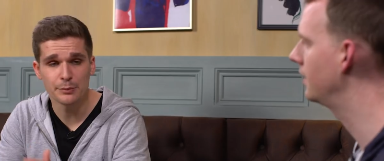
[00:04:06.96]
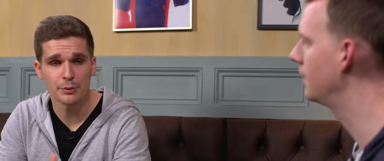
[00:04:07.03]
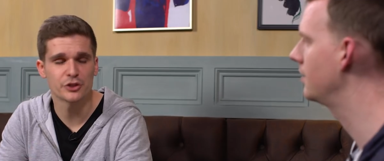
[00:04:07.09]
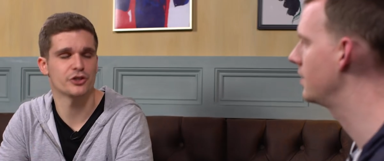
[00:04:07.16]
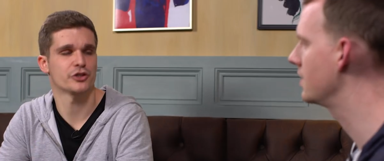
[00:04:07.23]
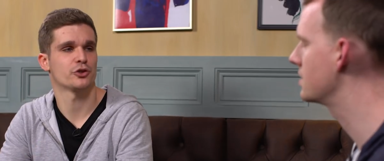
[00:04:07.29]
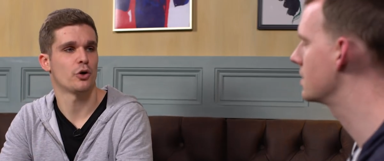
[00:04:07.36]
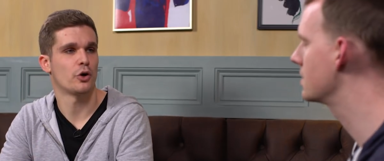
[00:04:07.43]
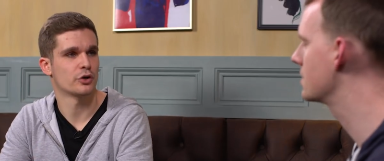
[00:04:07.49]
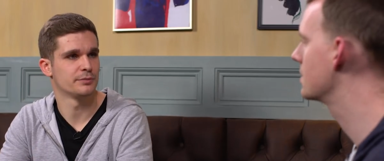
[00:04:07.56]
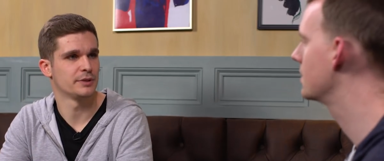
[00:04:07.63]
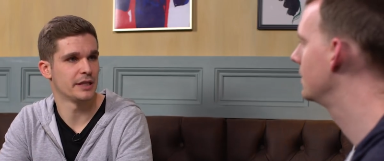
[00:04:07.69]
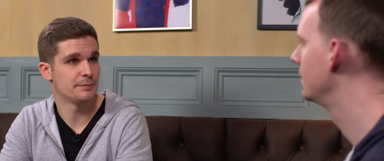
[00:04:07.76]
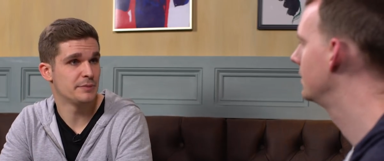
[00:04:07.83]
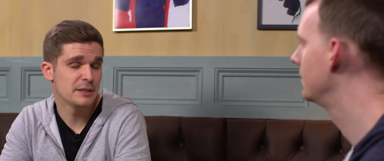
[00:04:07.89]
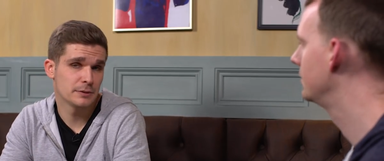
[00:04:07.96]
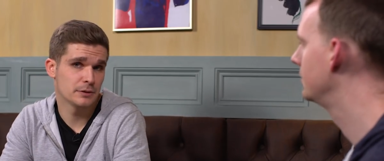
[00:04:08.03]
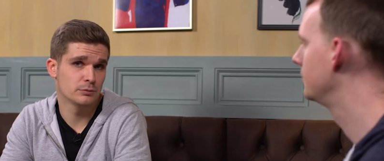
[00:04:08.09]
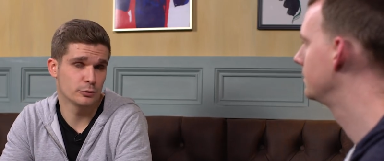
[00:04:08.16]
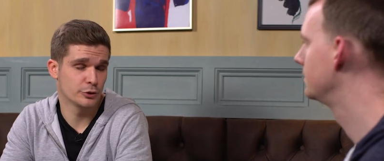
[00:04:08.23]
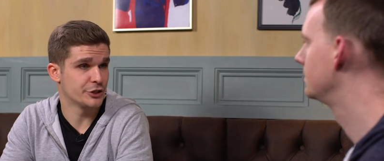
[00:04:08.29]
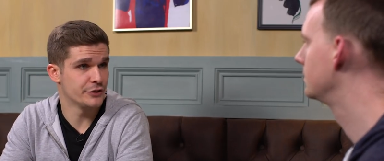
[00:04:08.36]
Speaker 1: Yeah, it was just horrible. And
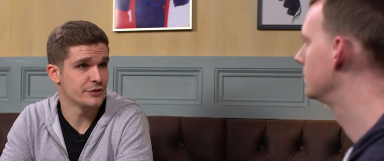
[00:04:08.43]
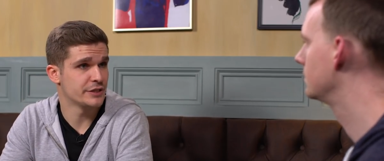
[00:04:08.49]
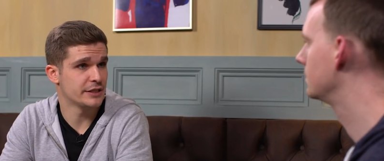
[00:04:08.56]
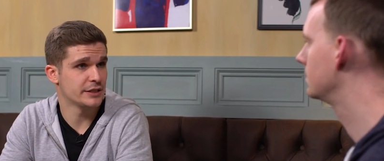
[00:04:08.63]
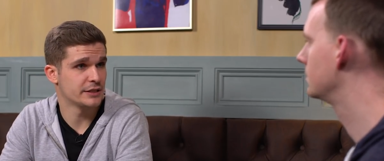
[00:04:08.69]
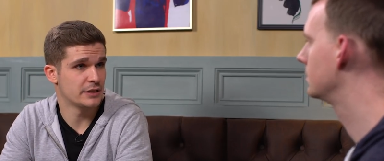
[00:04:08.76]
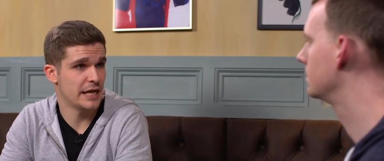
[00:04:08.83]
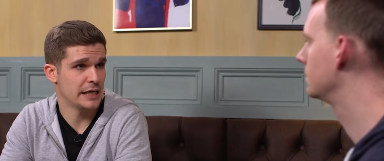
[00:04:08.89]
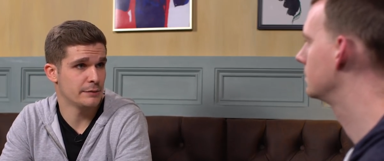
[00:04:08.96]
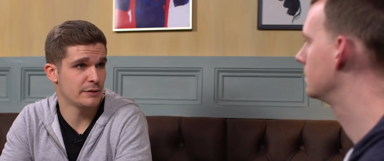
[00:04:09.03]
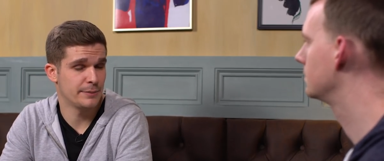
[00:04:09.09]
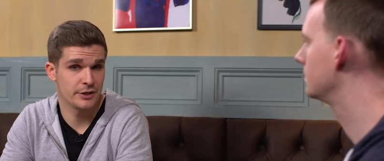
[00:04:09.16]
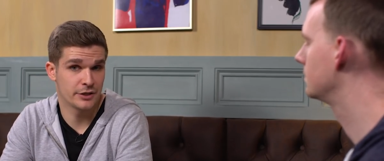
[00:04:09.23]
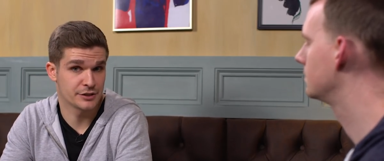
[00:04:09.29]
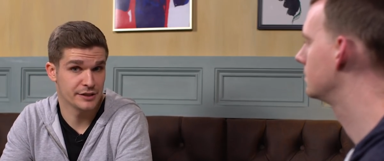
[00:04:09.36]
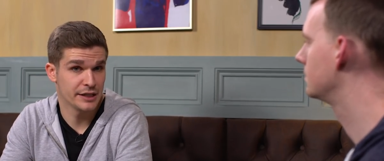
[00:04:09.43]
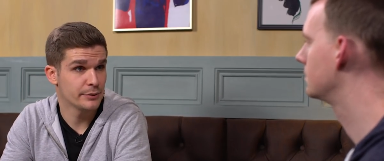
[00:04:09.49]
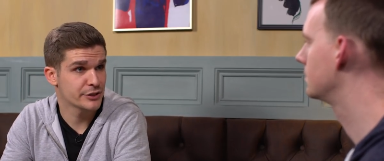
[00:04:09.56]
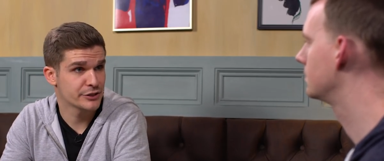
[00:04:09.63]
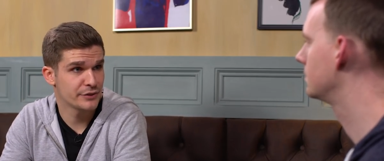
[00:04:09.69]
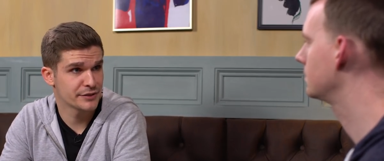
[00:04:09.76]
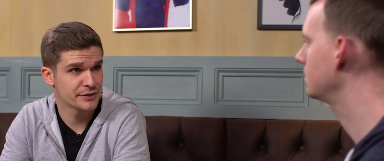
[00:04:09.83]
people were using it anyway because there
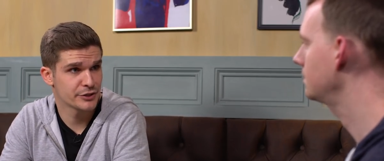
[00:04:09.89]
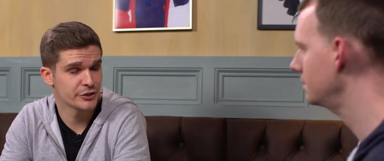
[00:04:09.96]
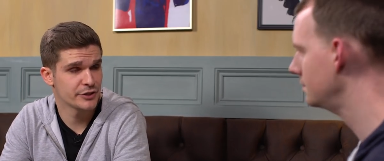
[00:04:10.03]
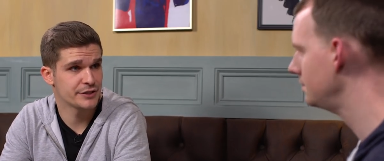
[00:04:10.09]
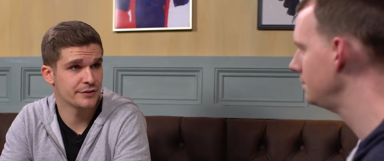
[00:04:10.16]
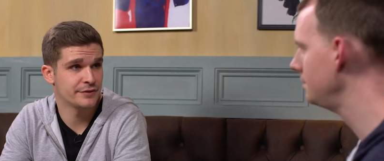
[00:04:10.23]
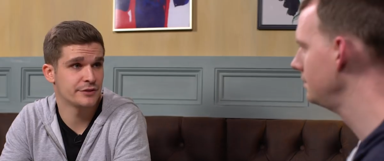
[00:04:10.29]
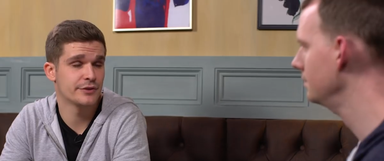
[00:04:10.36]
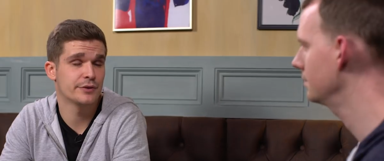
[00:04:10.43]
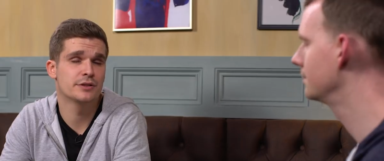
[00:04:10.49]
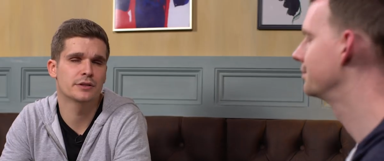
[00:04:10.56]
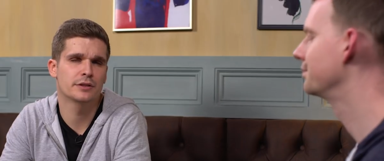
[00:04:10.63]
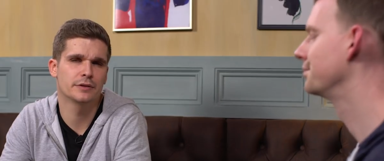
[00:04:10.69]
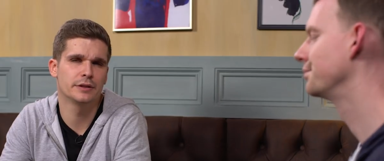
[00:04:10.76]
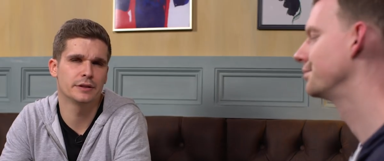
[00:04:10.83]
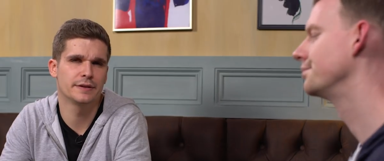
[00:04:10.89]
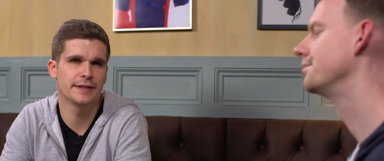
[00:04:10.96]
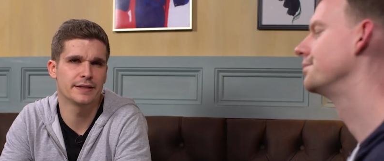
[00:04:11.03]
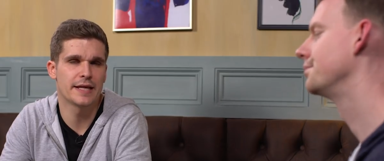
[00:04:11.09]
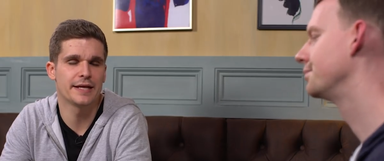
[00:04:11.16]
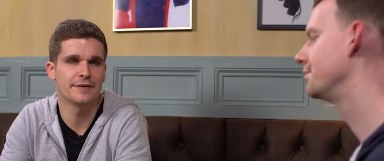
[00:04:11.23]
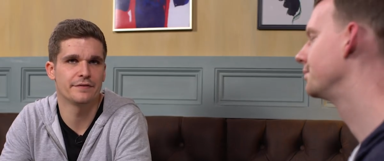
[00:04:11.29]
was no other choice. And so it's so good
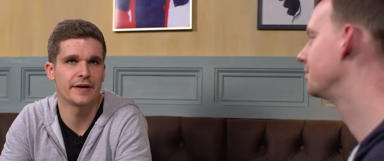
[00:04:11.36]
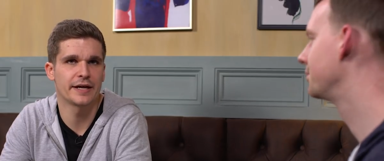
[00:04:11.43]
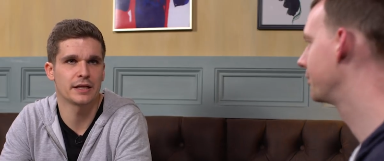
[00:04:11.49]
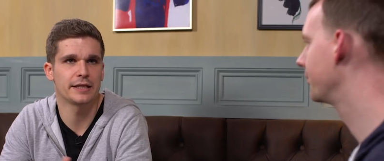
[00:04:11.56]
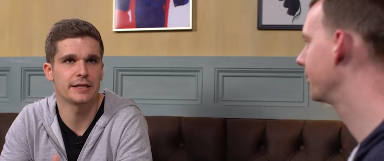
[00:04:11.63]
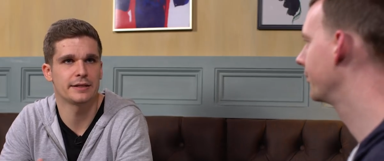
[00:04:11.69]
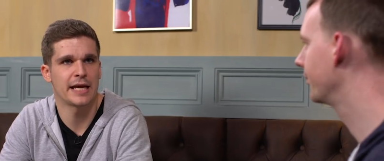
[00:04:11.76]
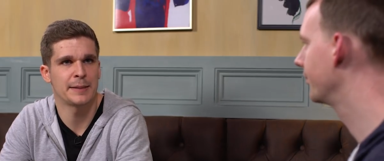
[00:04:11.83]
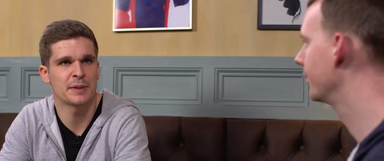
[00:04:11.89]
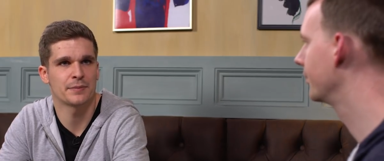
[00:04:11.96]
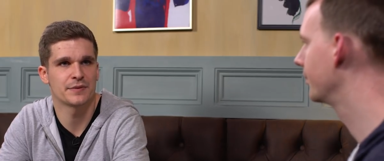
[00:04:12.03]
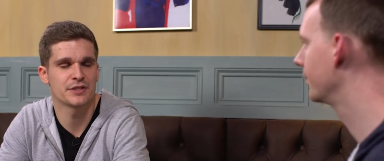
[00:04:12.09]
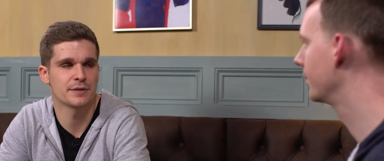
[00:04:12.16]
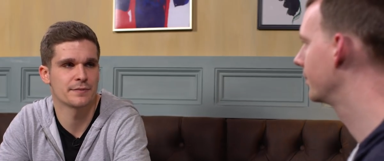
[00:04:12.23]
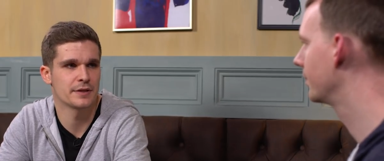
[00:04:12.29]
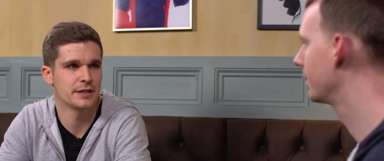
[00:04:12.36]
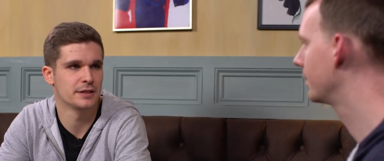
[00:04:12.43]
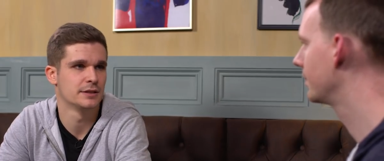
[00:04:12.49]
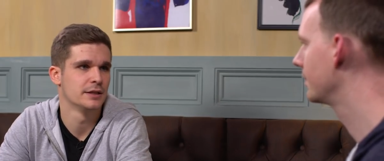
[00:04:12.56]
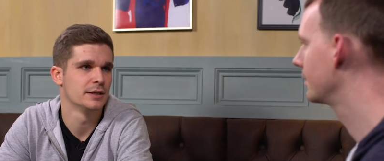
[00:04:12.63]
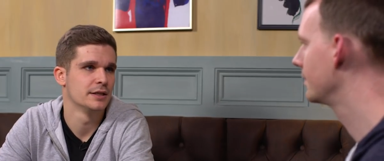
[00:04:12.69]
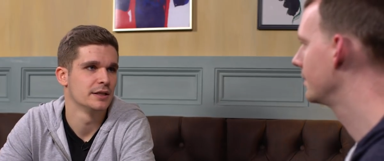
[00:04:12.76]
that they finally came up with something.
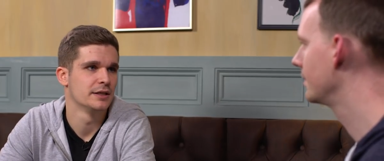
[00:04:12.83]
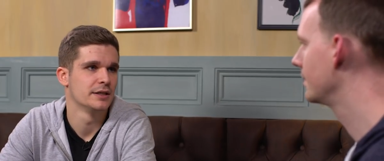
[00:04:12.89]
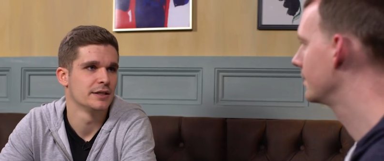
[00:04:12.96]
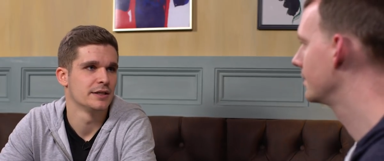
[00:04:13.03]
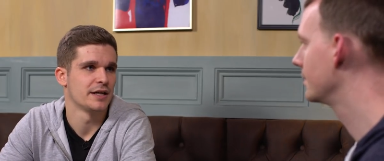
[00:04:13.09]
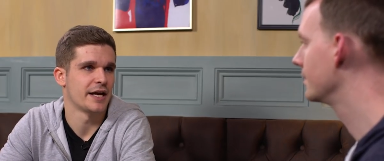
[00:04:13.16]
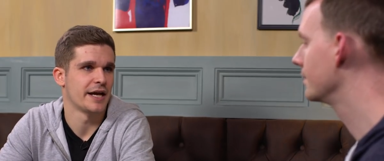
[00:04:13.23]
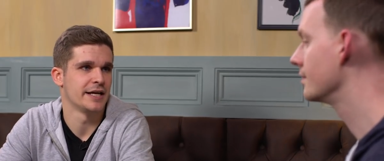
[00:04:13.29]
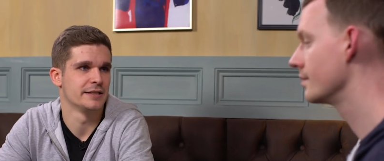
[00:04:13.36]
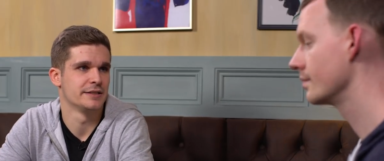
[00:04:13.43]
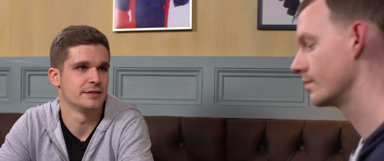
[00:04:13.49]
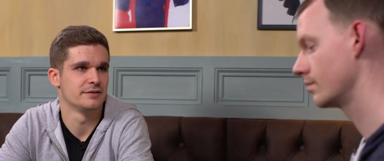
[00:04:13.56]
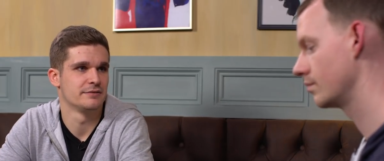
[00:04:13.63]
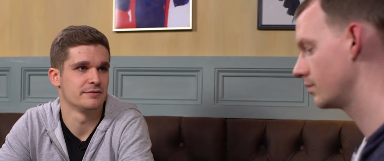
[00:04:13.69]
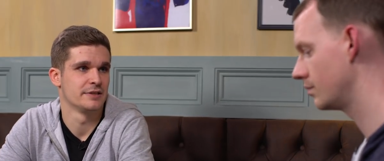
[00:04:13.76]
And,